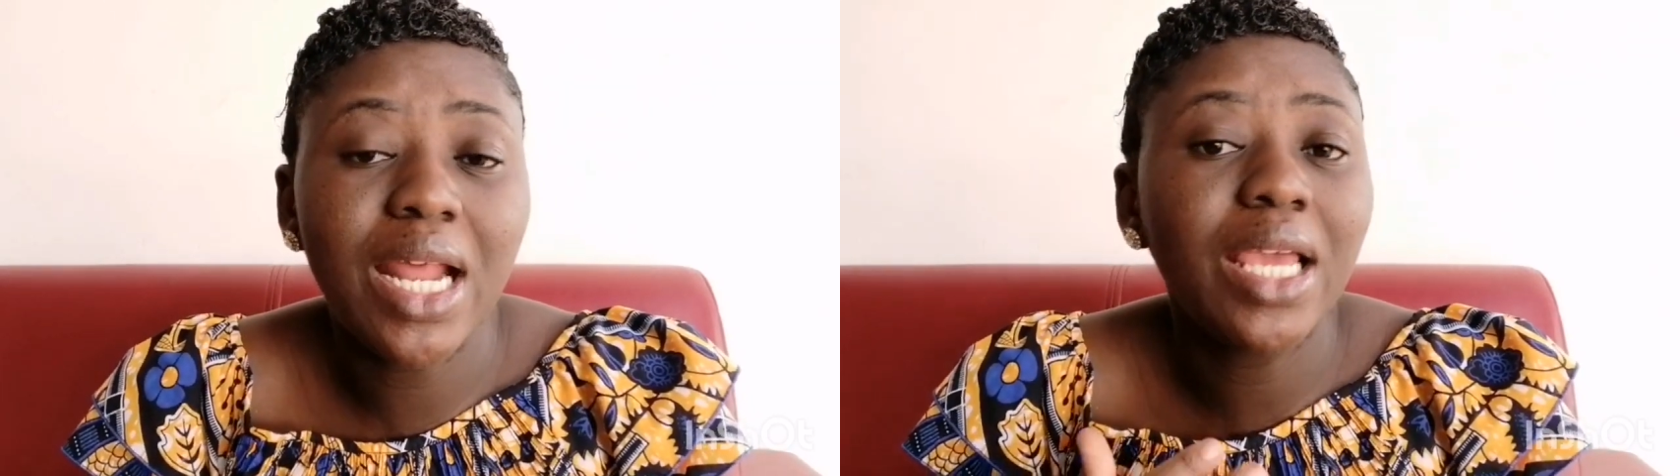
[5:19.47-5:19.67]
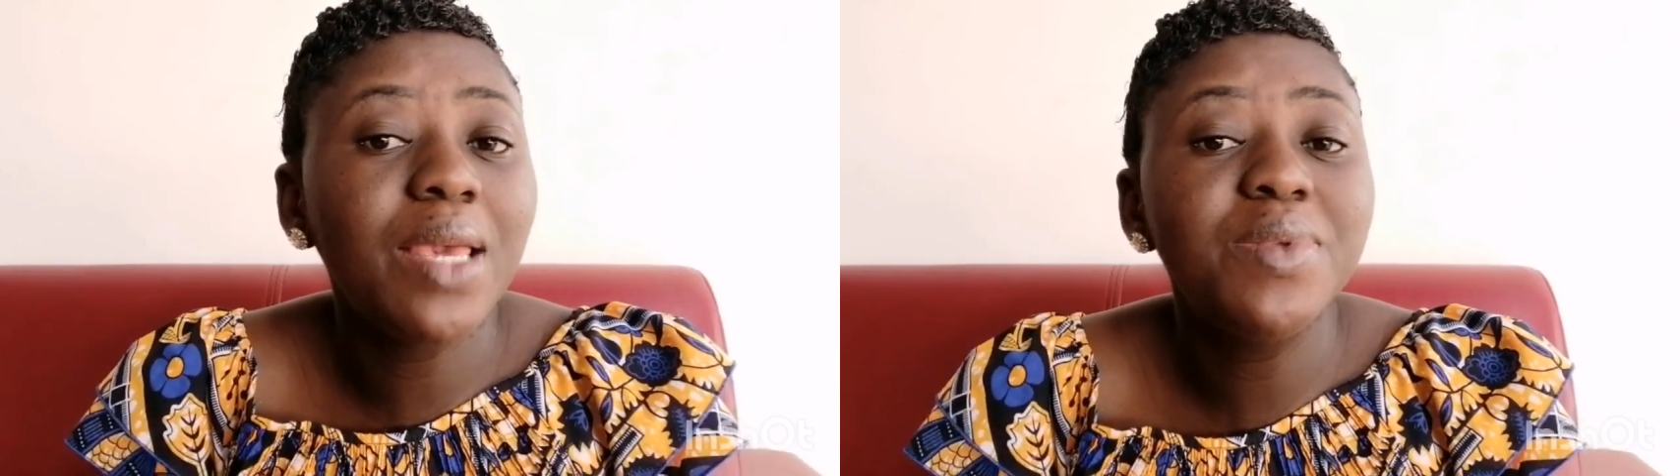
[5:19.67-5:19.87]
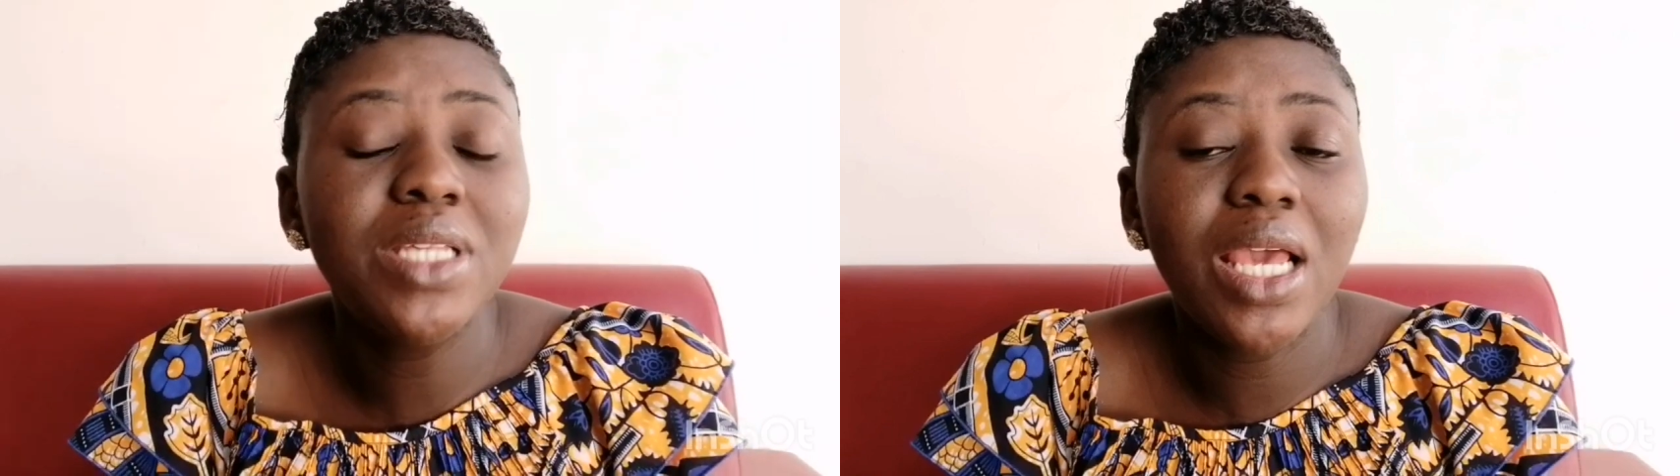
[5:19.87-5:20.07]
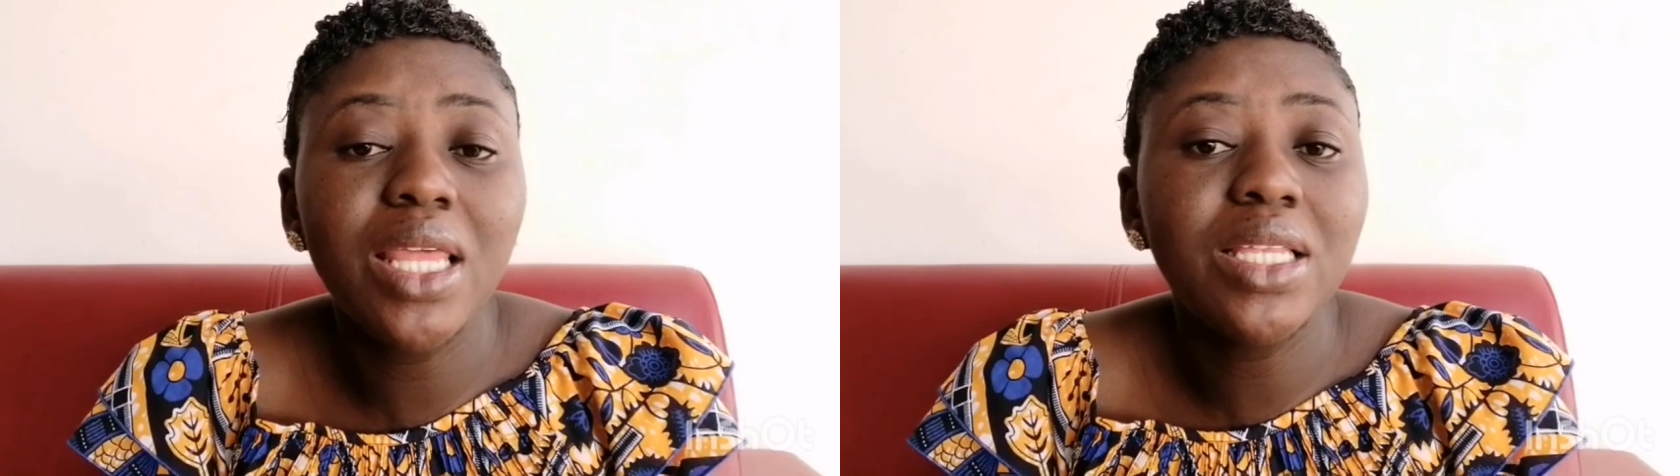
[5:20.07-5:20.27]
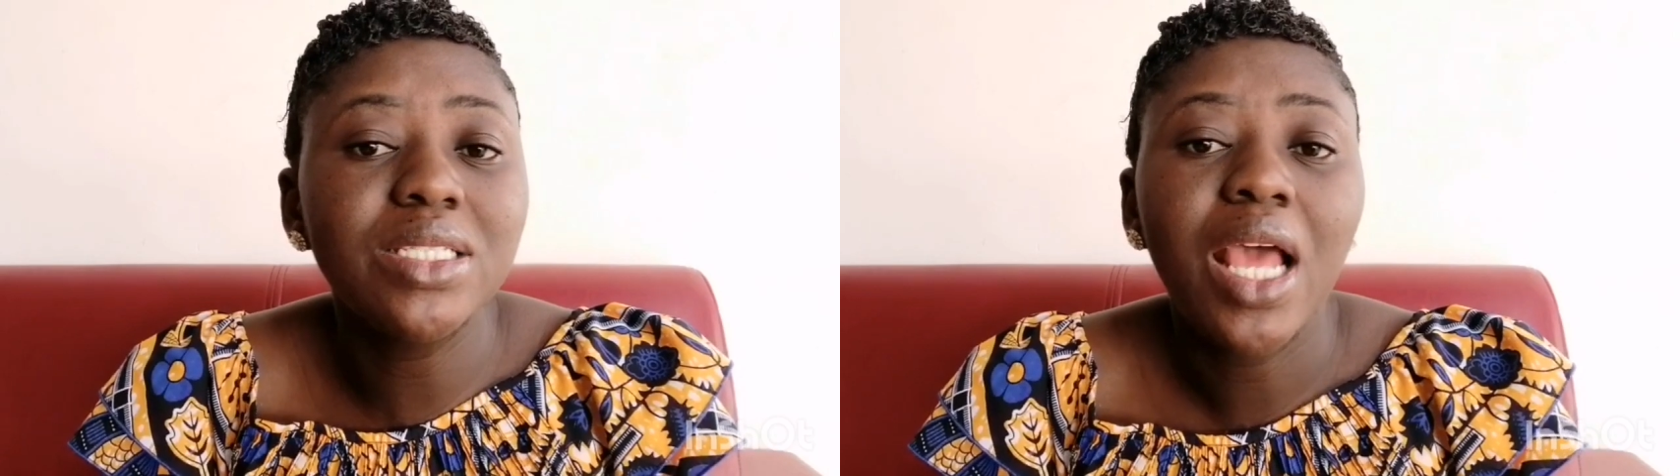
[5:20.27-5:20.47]
And I keep
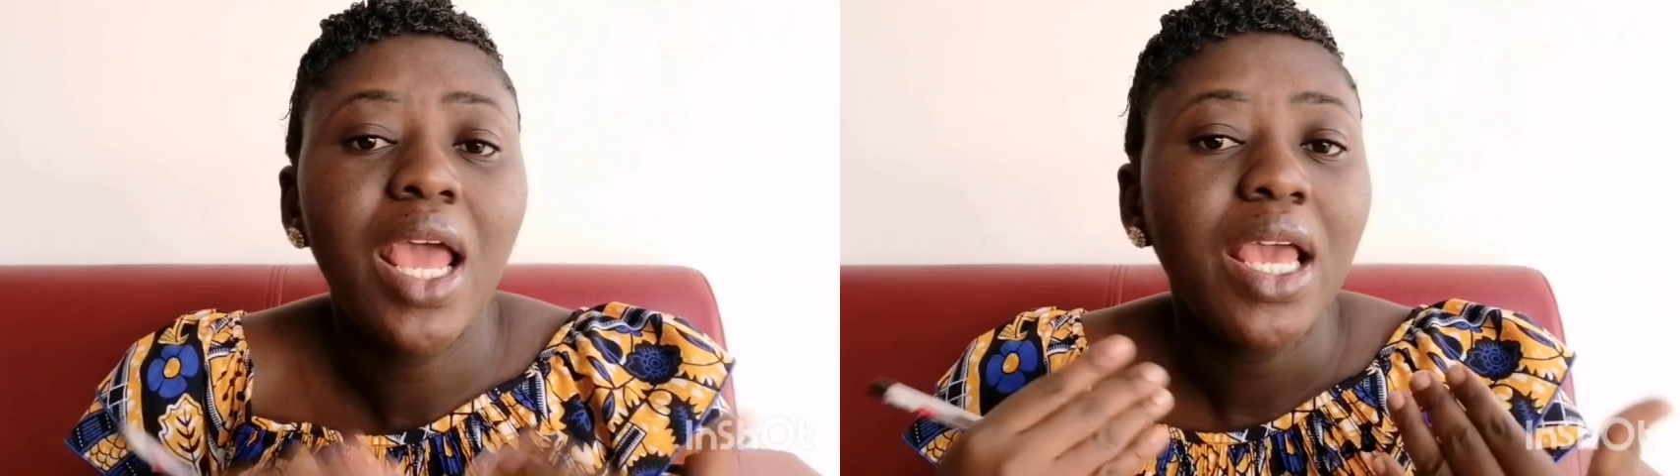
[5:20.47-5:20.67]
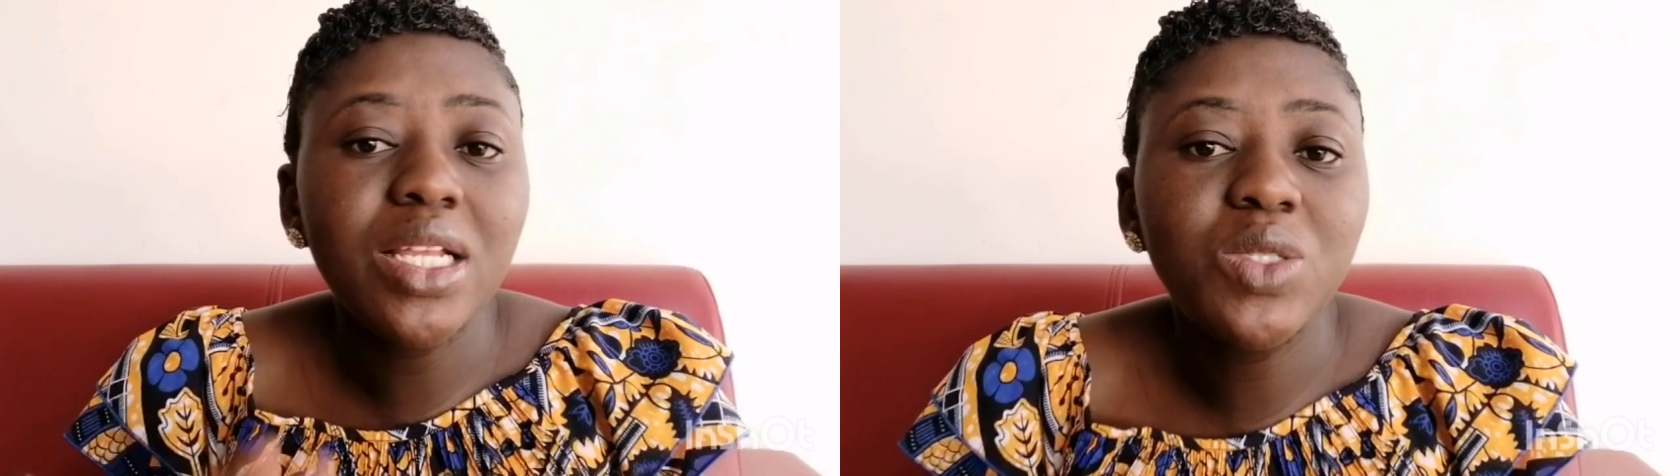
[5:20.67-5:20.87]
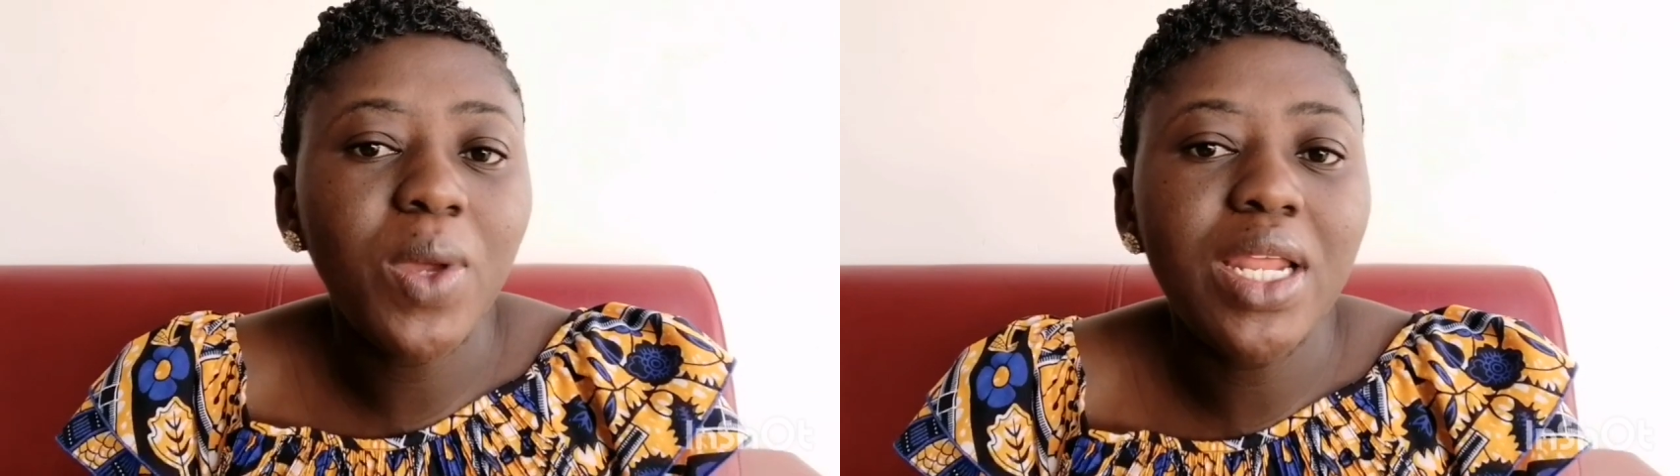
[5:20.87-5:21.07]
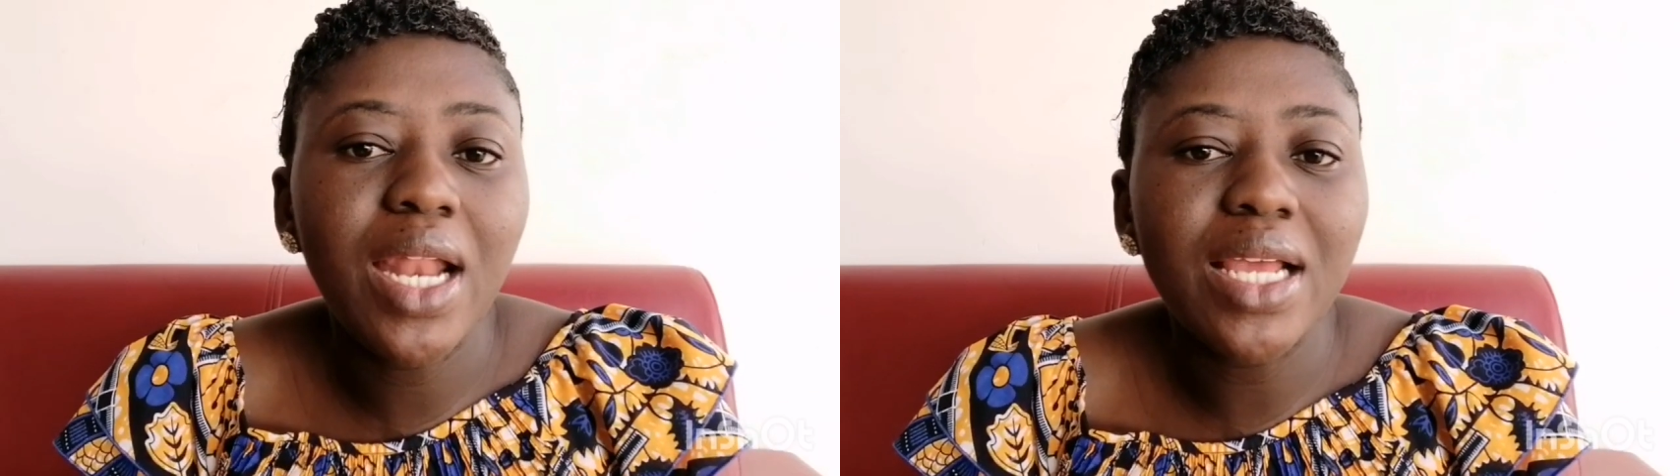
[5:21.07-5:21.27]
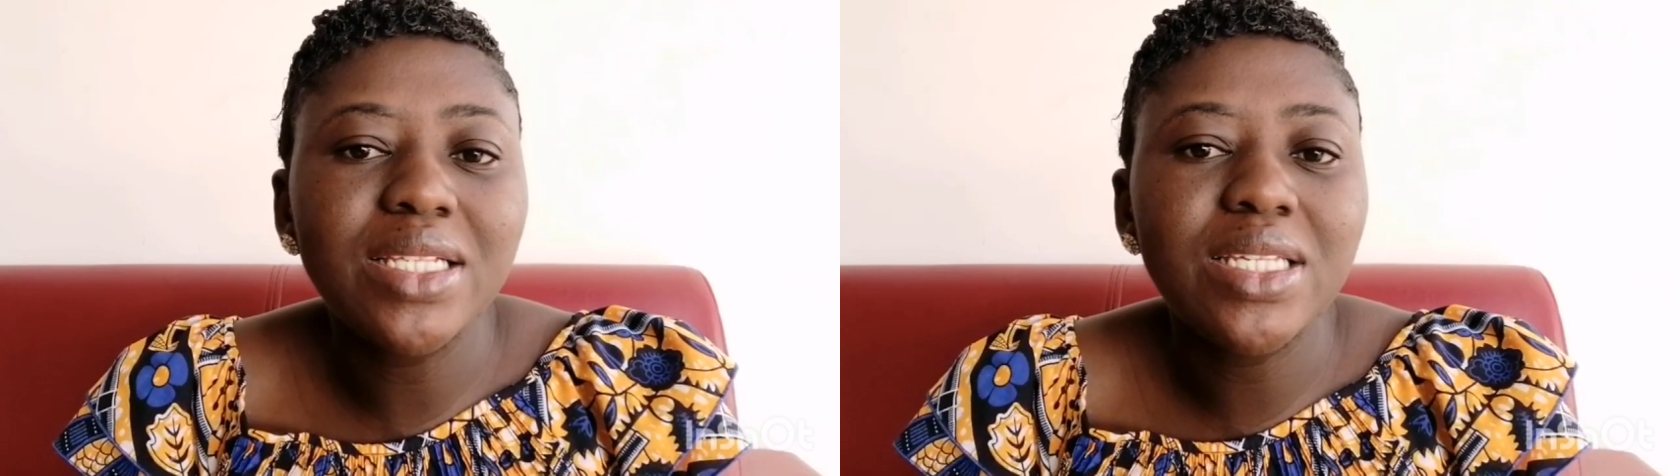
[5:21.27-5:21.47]
saying this, in
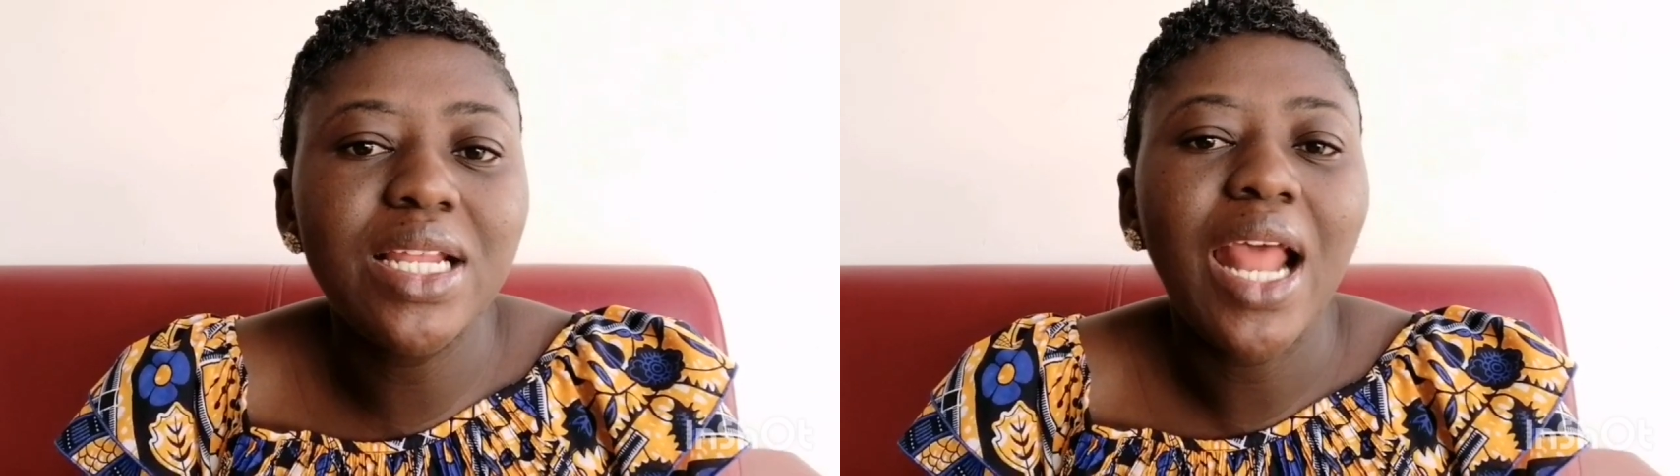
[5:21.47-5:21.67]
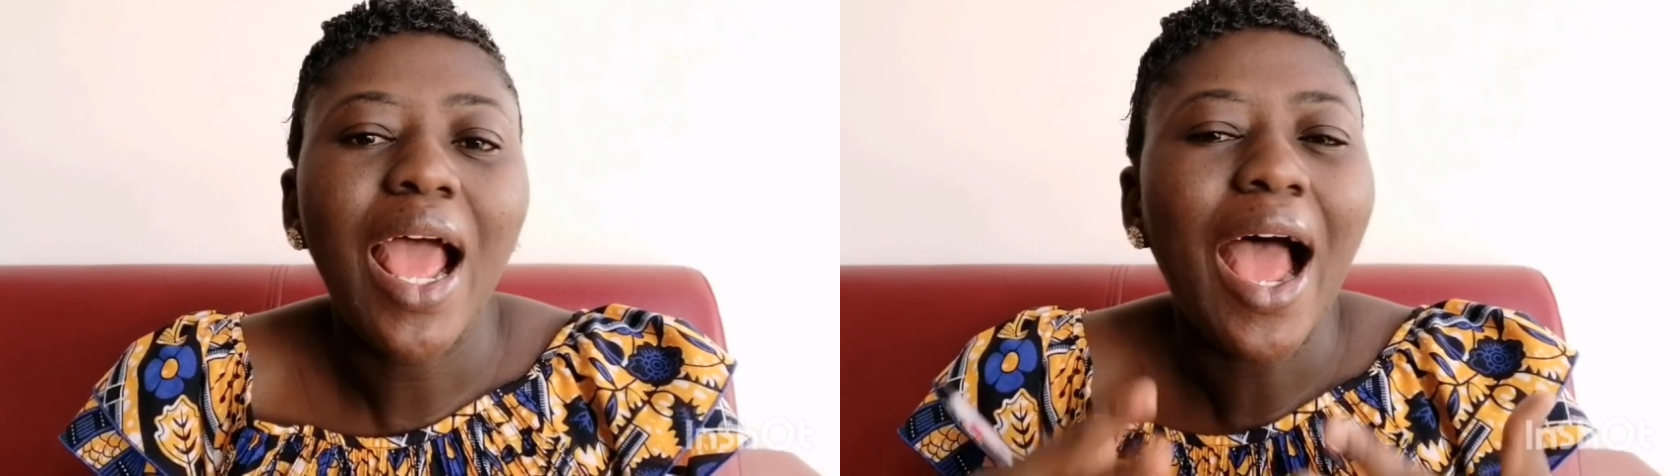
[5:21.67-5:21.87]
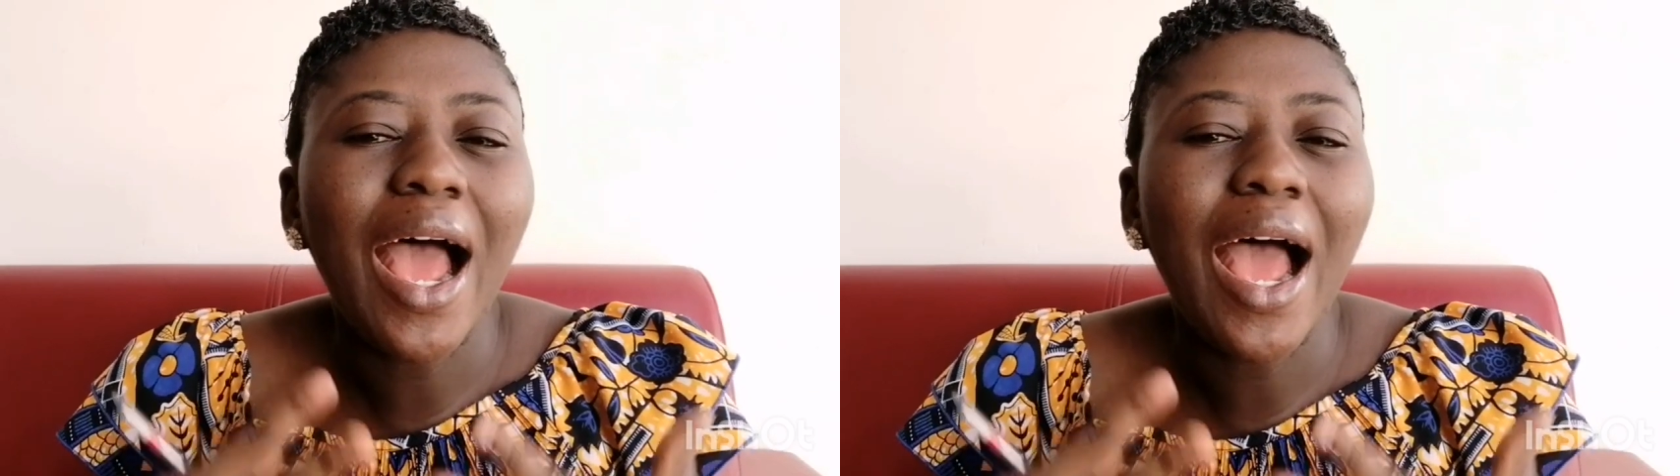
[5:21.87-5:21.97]
2019,